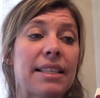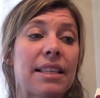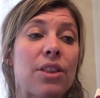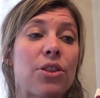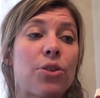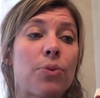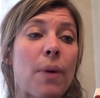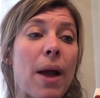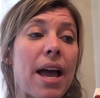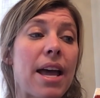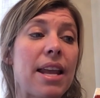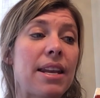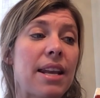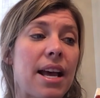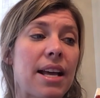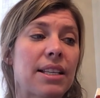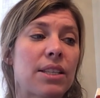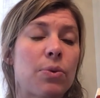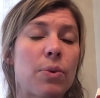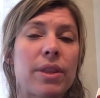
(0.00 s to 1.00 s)
and threatened
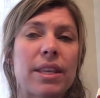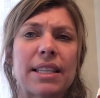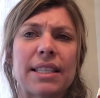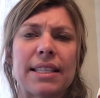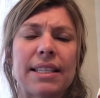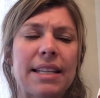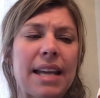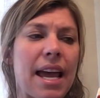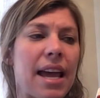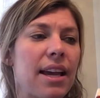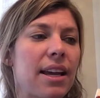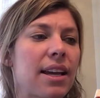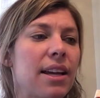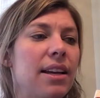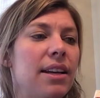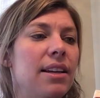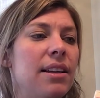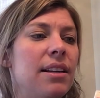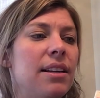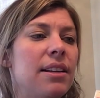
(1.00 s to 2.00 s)
us with a stick.
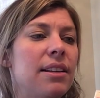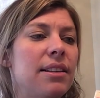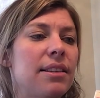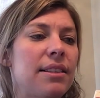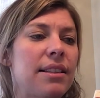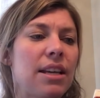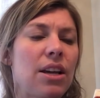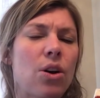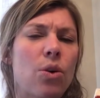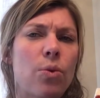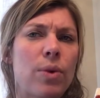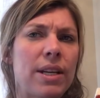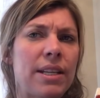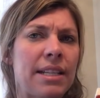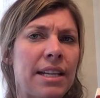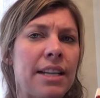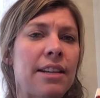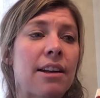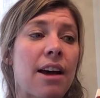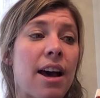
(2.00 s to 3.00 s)
Still, we
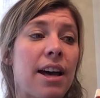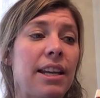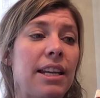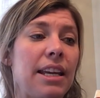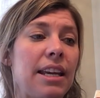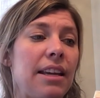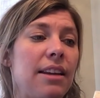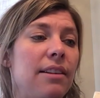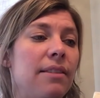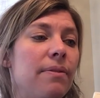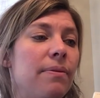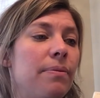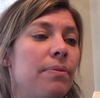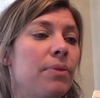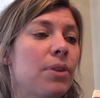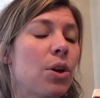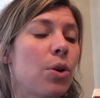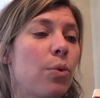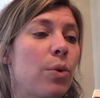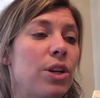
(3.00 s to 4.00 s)
did not eat.
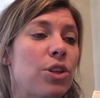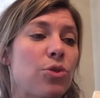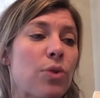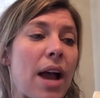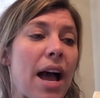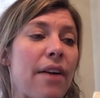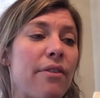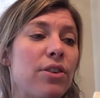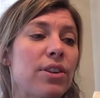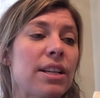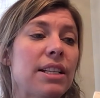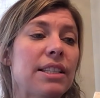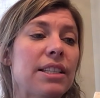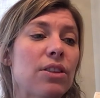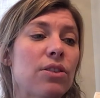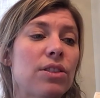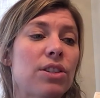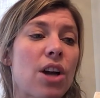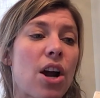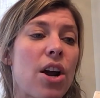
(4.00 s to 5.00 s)
We traveled until
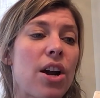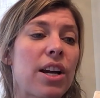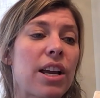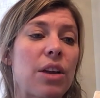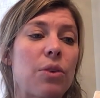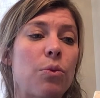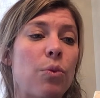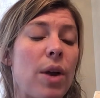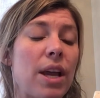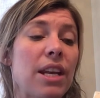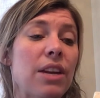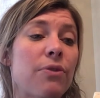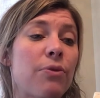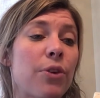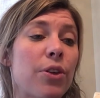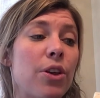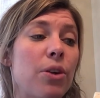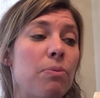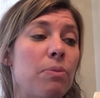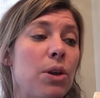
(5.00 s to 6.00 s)
dark and waited for
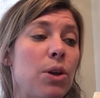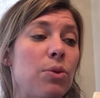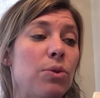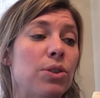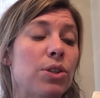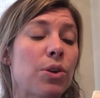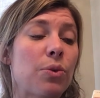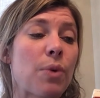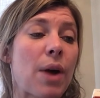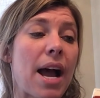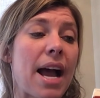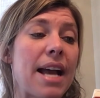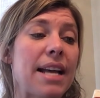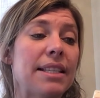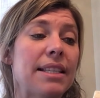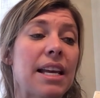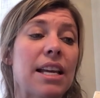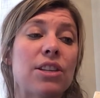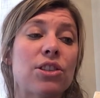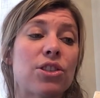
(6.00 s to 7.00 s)
the moon to rise
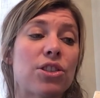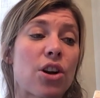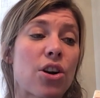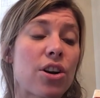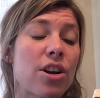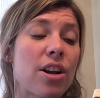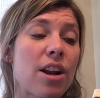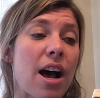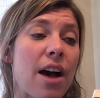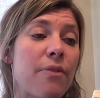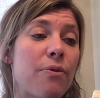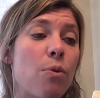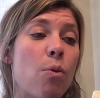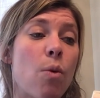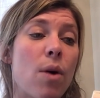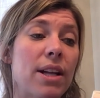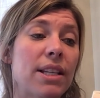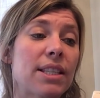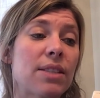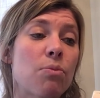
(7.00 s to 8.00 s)
and started off
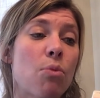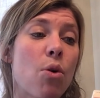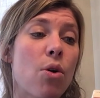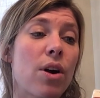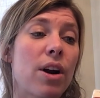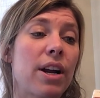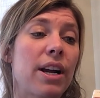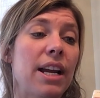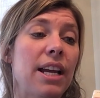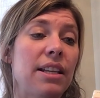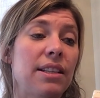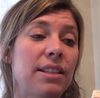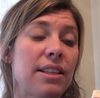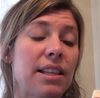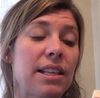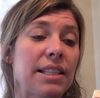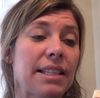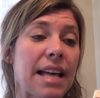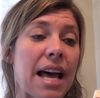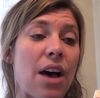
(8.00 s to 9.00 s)
once more into
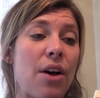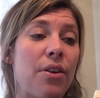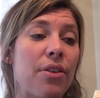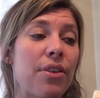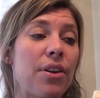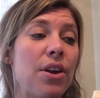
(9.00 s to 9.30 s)
the south,